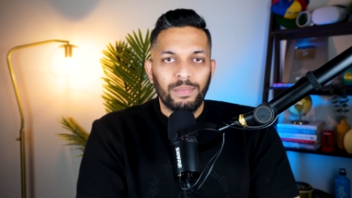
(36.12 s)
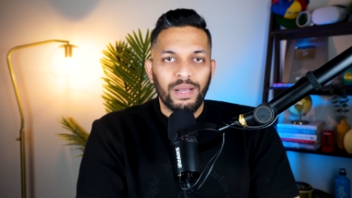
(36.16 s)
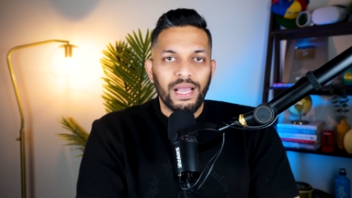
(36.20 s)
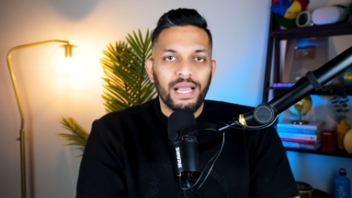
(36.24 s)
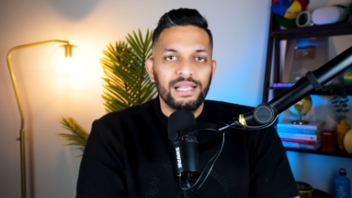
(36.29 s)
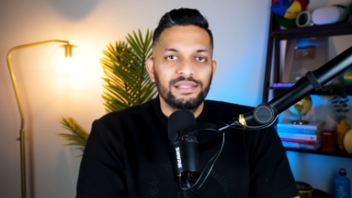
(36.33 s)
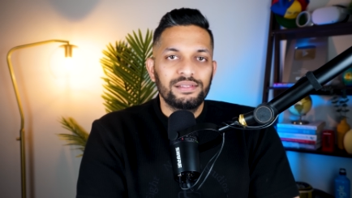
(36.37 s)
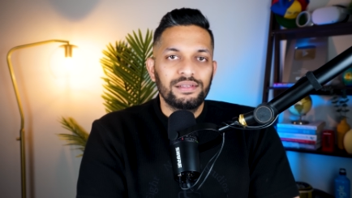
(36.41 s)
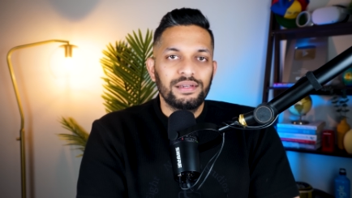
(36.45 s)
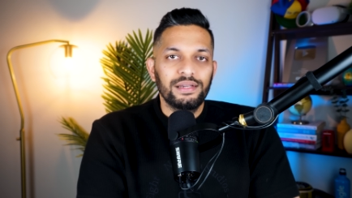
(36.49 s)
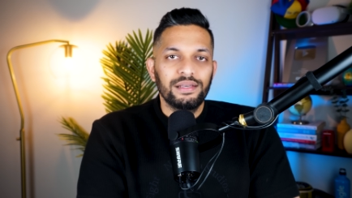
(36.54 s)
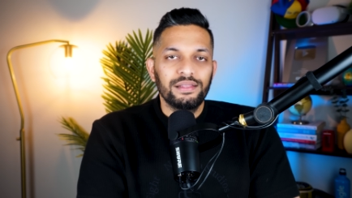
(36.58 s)
By
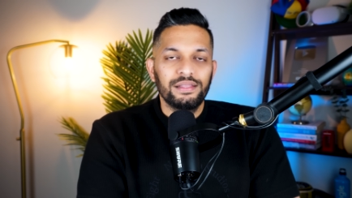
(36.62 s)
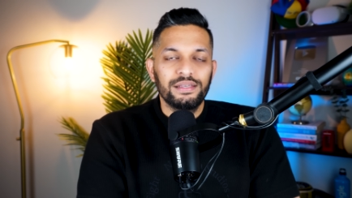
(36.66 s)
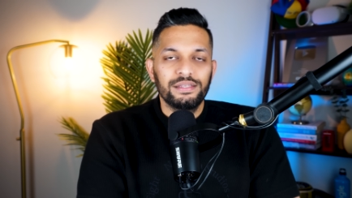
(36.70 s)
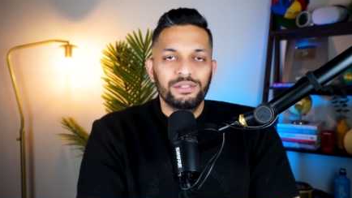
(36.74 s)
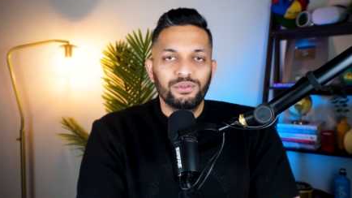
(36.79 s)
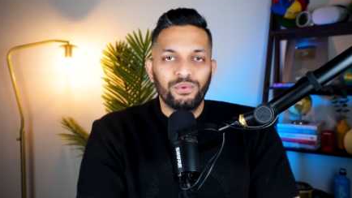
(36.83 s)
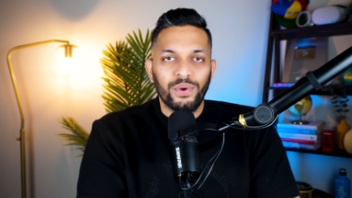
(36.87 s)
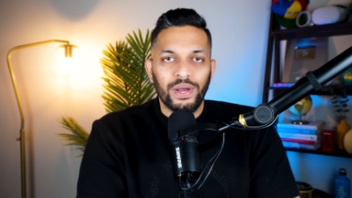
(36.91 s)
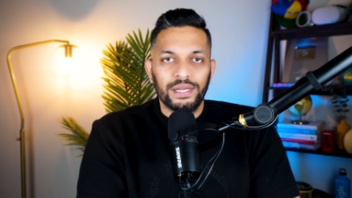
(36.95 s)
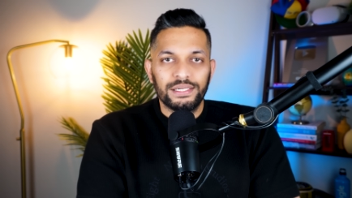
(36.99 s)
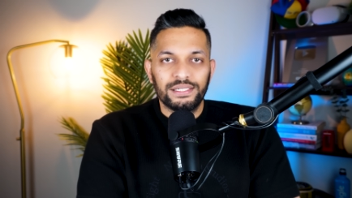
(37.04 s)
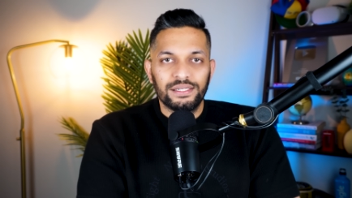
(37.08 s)
answering
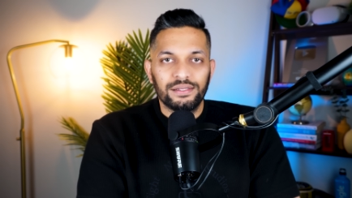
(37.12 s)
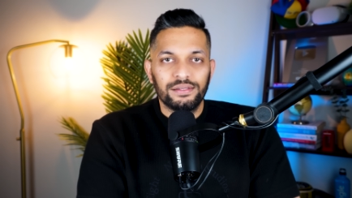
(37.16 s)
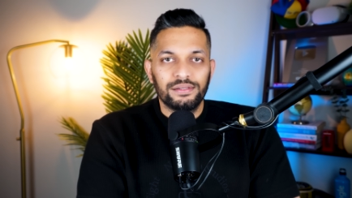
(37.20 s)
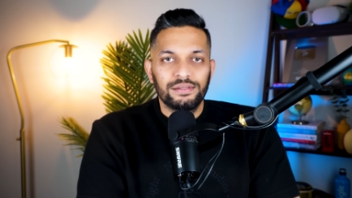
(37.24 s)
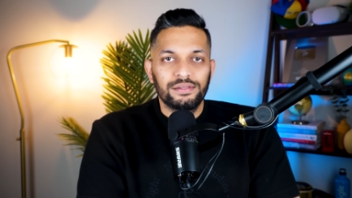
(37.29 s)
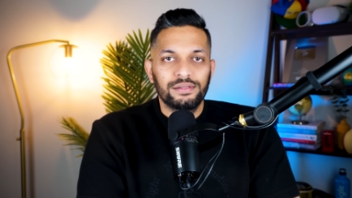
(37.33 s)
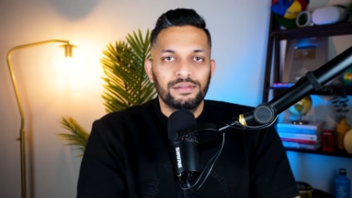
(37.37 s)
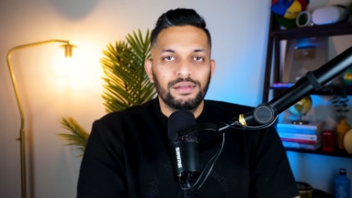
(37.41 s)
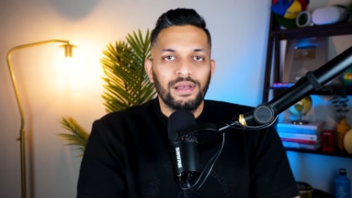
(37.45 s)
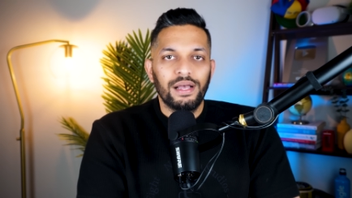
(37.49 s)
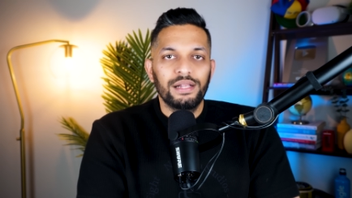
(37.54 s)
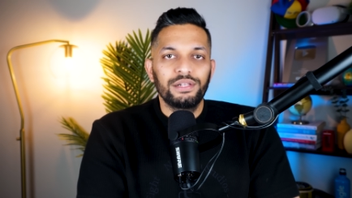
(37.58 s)
these
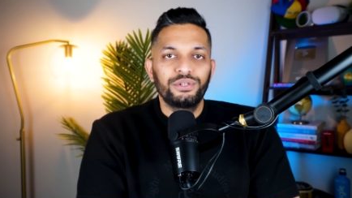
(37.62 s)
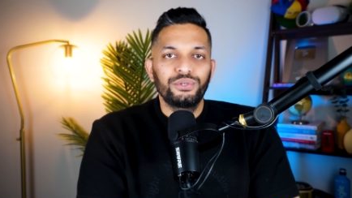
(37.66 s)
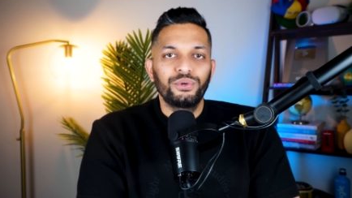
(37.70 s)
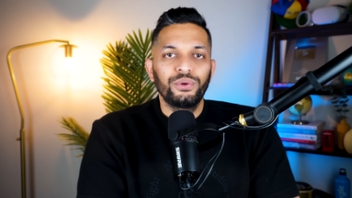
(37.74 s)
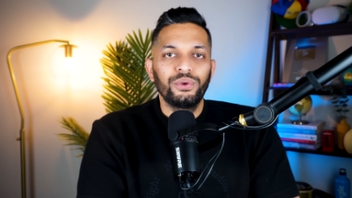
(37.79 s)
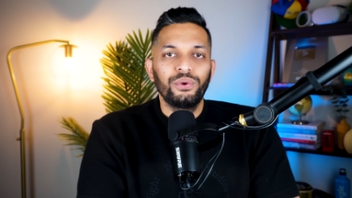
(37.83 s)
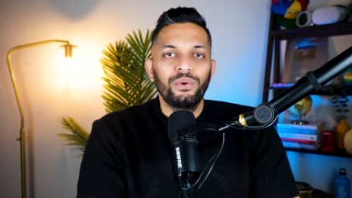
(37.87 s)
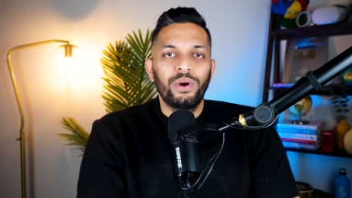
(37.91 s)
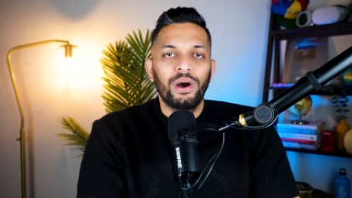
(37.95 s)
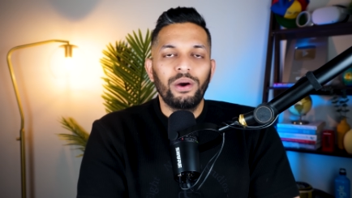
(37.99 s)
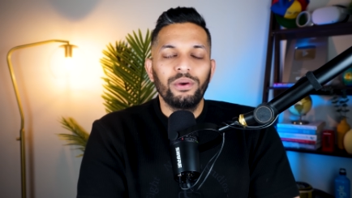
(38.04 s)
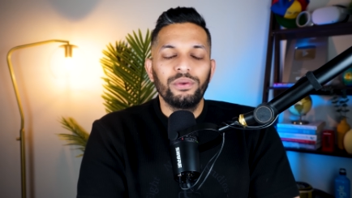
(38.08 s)
questions, I'll
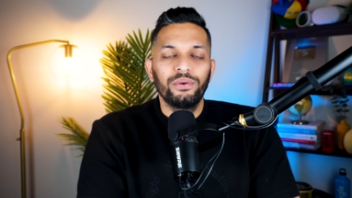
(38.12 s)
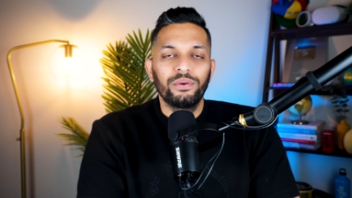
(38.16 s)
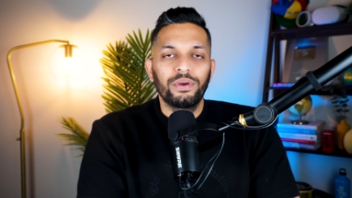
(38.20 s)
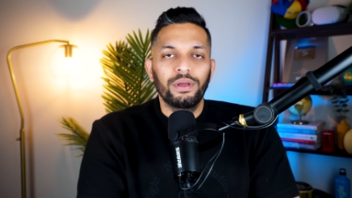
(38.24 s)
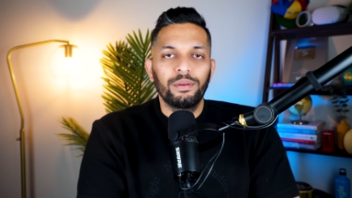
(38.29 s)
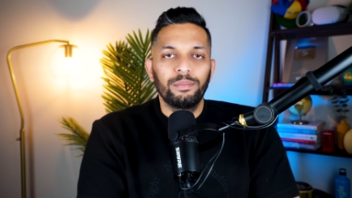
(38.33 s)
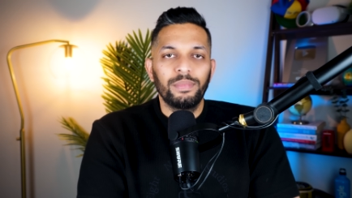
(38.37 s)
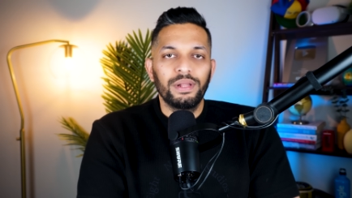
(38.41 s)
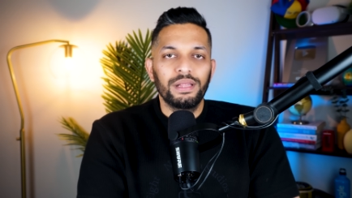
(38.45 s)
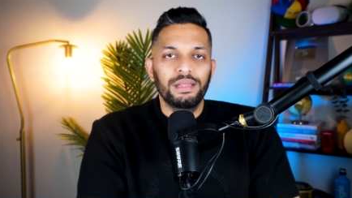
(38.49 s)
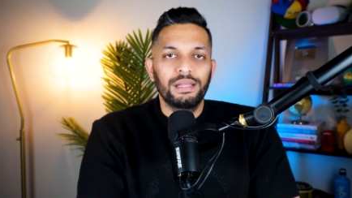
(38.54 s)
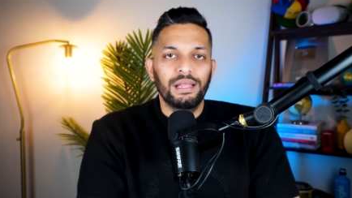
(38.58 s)
show you how you
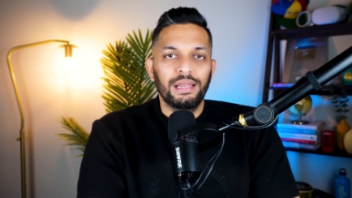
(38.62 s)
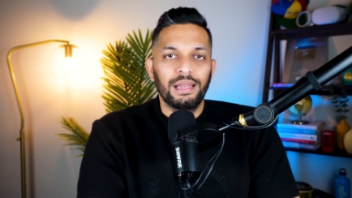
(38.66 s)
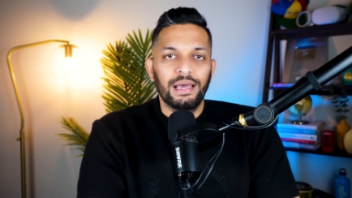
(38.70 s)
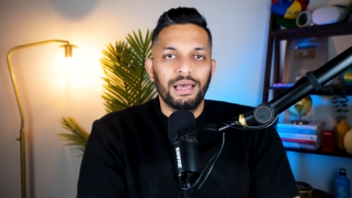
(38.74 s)
can build the